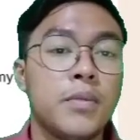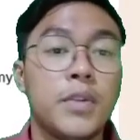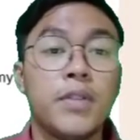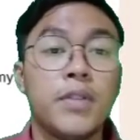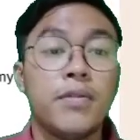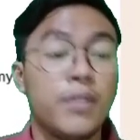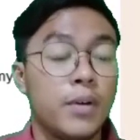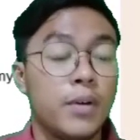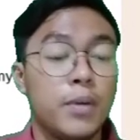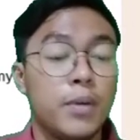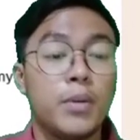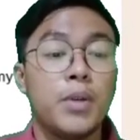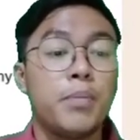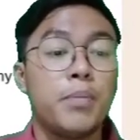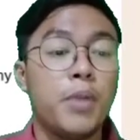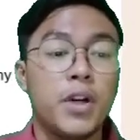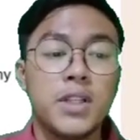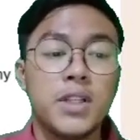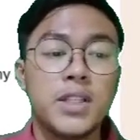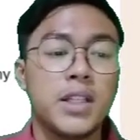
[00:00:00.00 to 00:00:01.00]
the
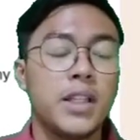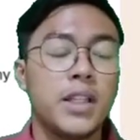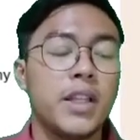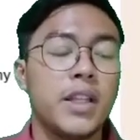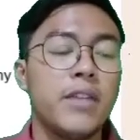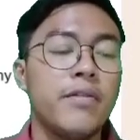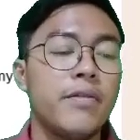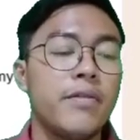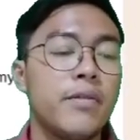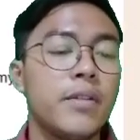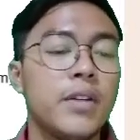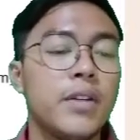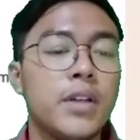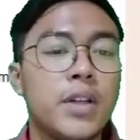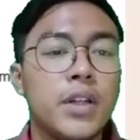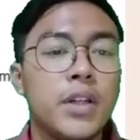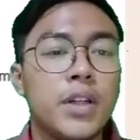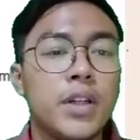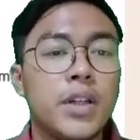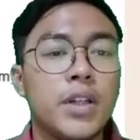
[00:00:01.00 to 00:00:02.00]
positive,
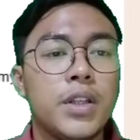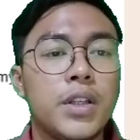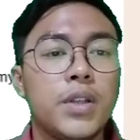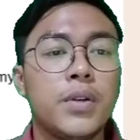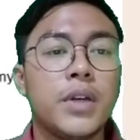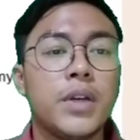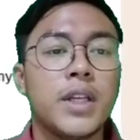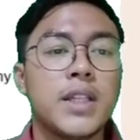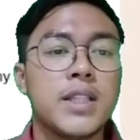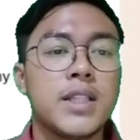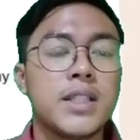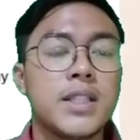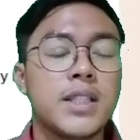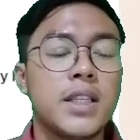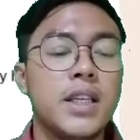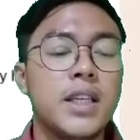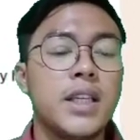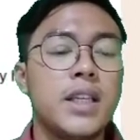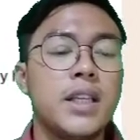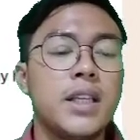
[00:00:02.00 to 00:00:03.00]
you can
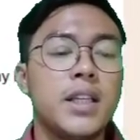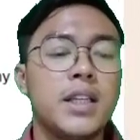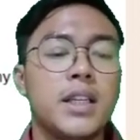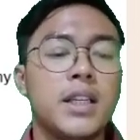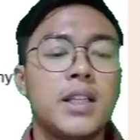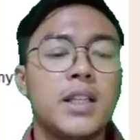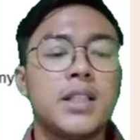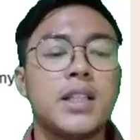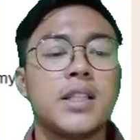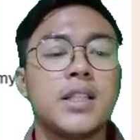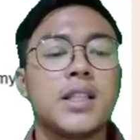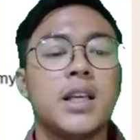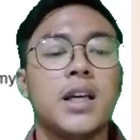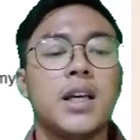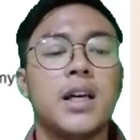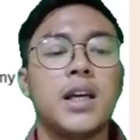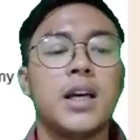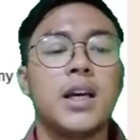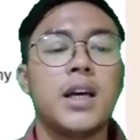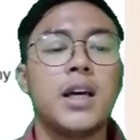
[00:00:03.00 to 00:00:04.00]
see this is
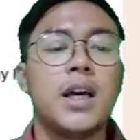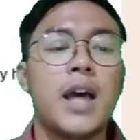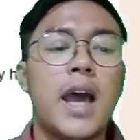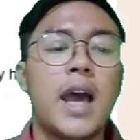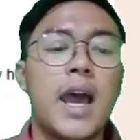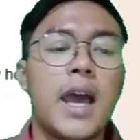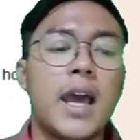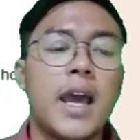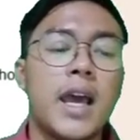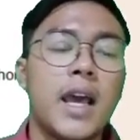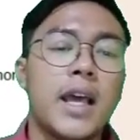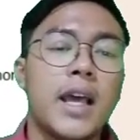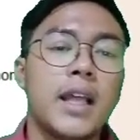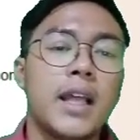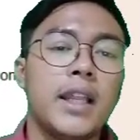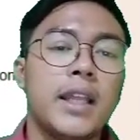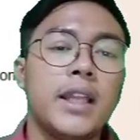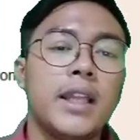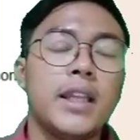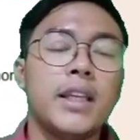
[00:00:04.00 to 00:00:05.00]

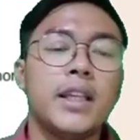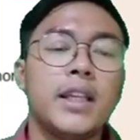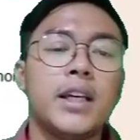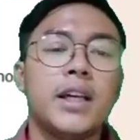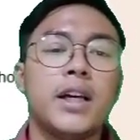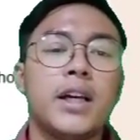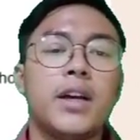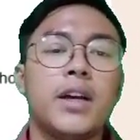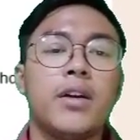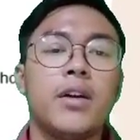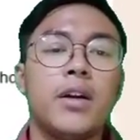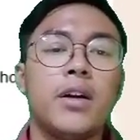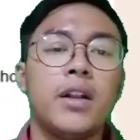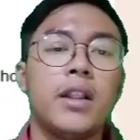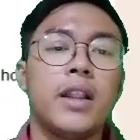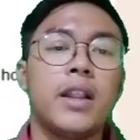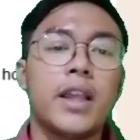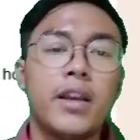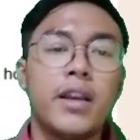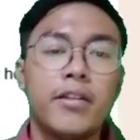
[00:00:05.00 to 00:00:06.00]
in the
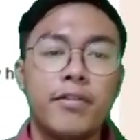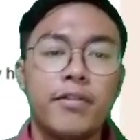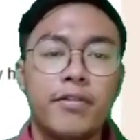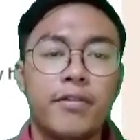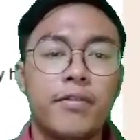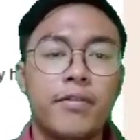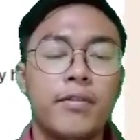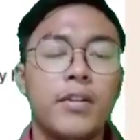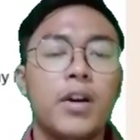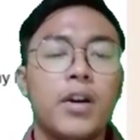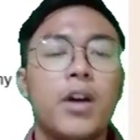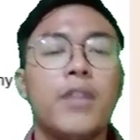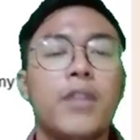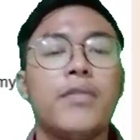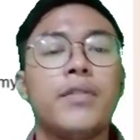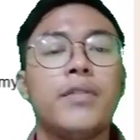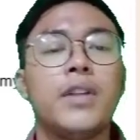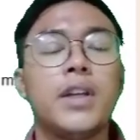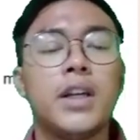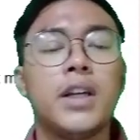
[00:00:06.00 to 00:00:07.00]
left
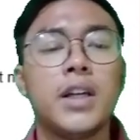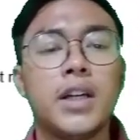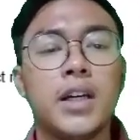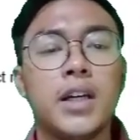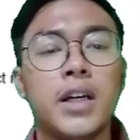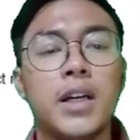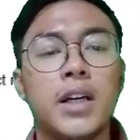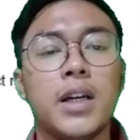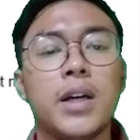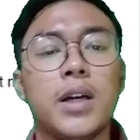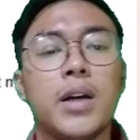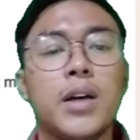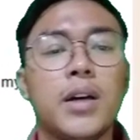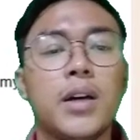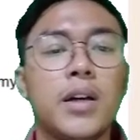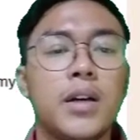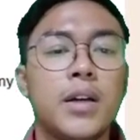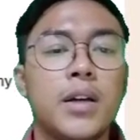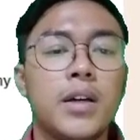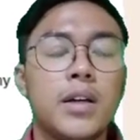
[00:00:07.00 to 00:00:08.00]
of the
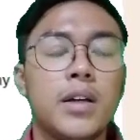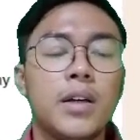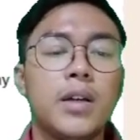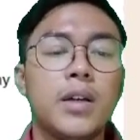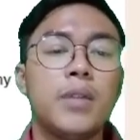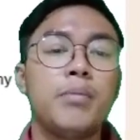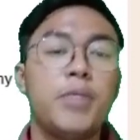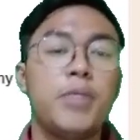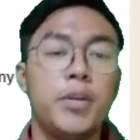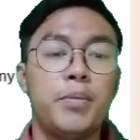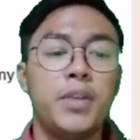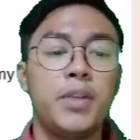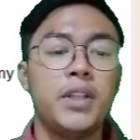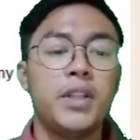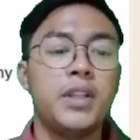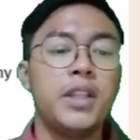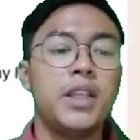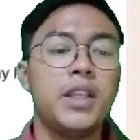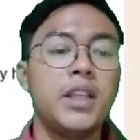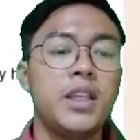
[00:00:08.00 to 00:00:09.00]

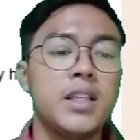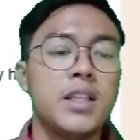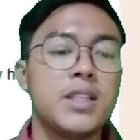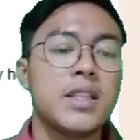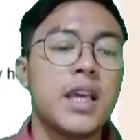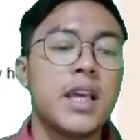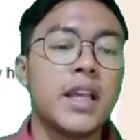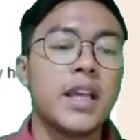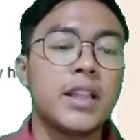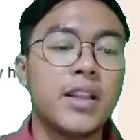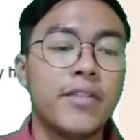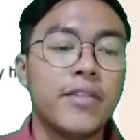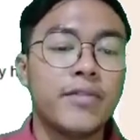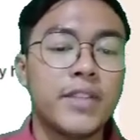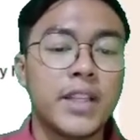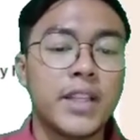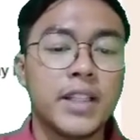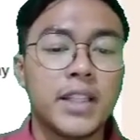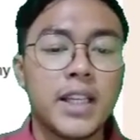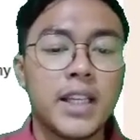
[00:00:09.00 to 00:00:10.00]
PPT is active
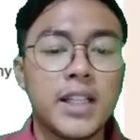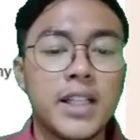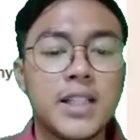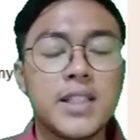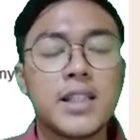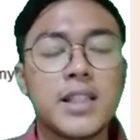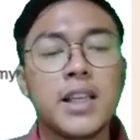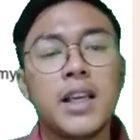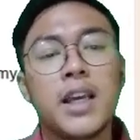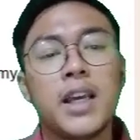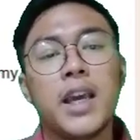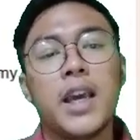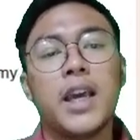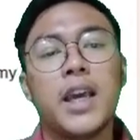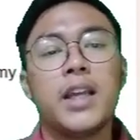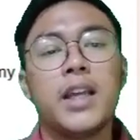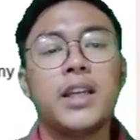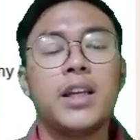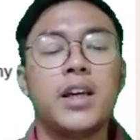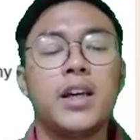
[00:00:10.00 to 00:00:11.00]
sentence,
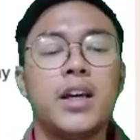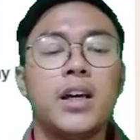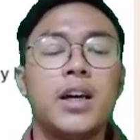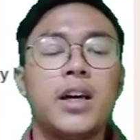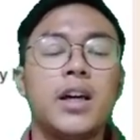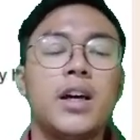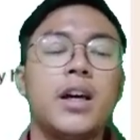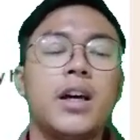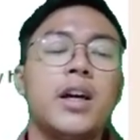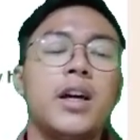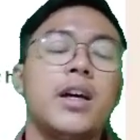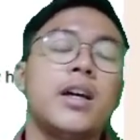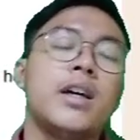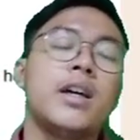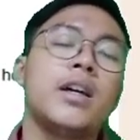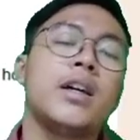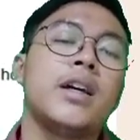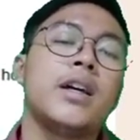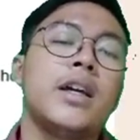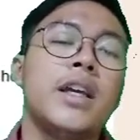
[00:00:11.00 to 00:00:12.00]
and
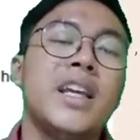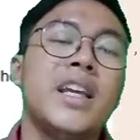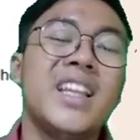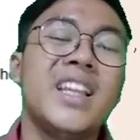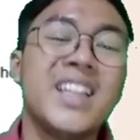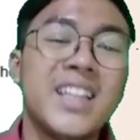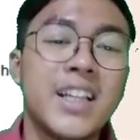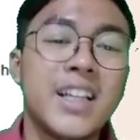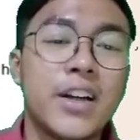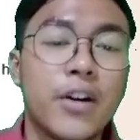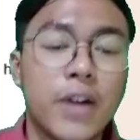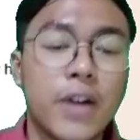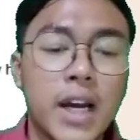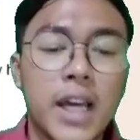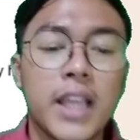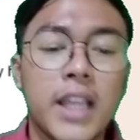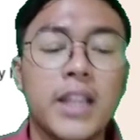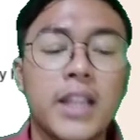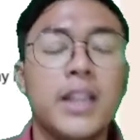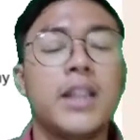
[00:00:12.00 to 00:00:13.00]
in the
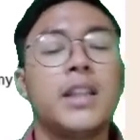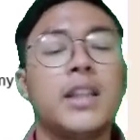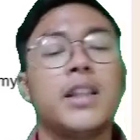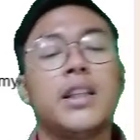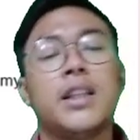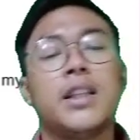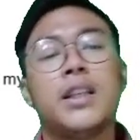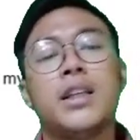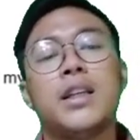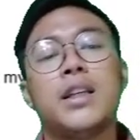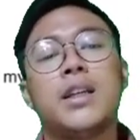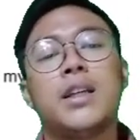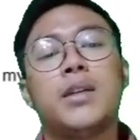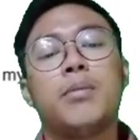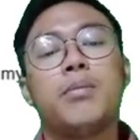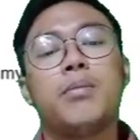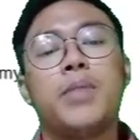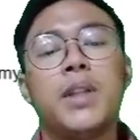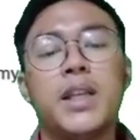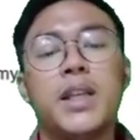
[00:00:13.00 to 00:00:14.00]
right
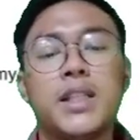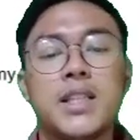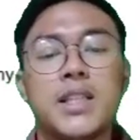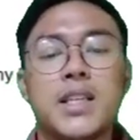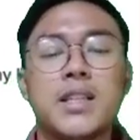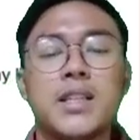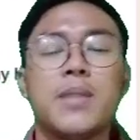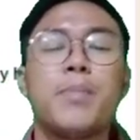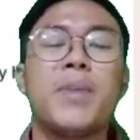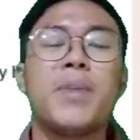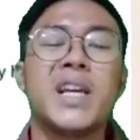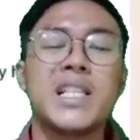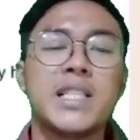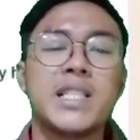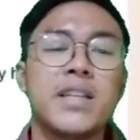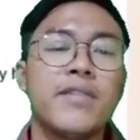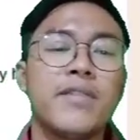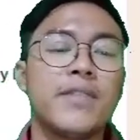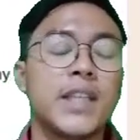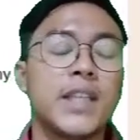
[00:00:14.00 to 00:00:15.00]
place is a
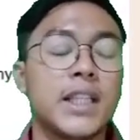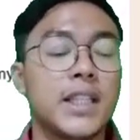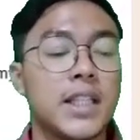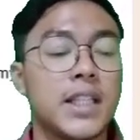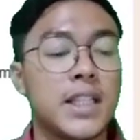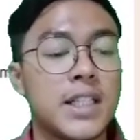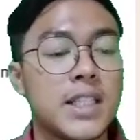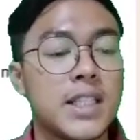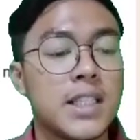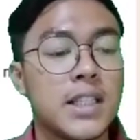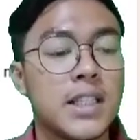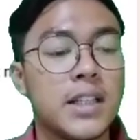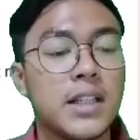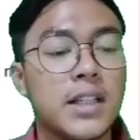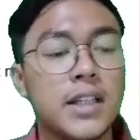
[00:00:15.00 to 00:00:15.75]
passive sentence.